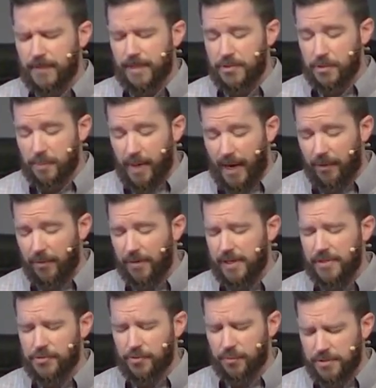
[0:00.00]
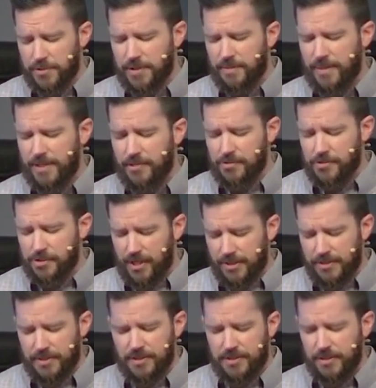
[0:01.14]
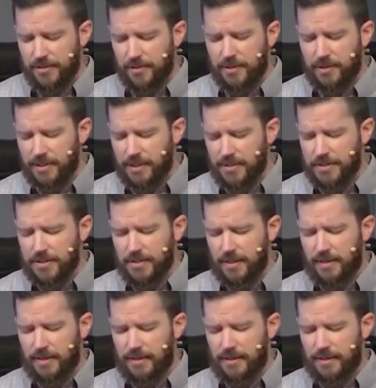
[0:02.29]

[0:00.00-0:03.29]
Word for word: and your power and your wisdom and your justice and your goodness.